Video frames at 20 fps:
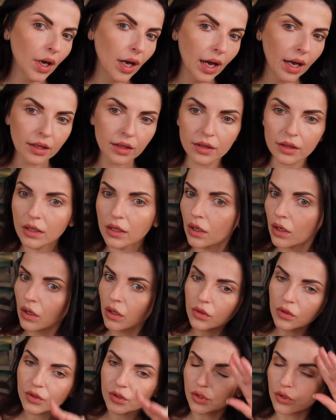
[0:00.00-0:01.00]
I think
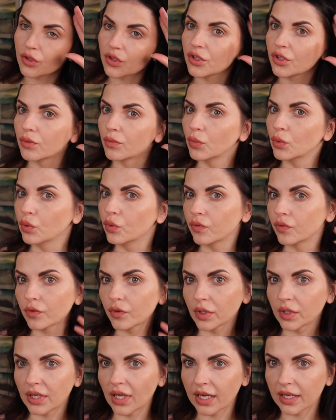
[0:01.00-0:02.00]
also smooth
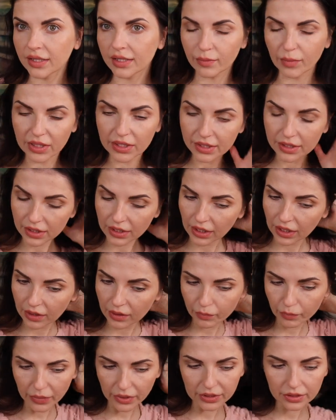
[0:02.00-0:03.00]
nice my
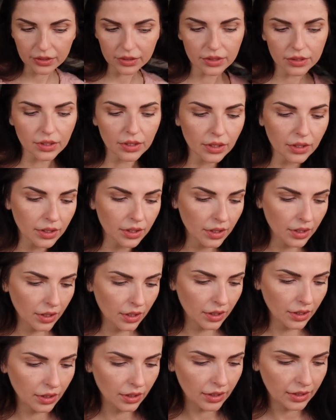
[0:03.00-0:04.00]
skin, but
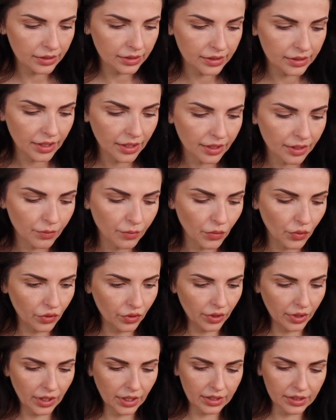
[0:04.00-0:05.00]
let's take
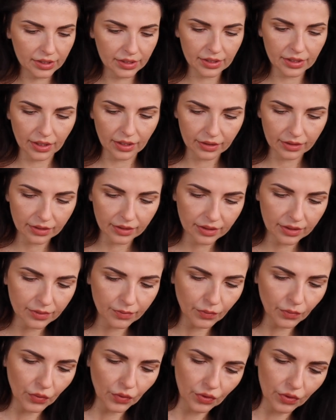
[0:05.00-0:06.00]
more, guys. I need
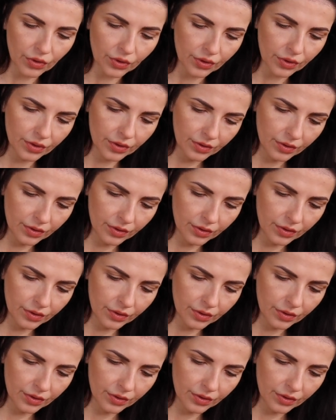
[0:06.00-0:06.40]
more.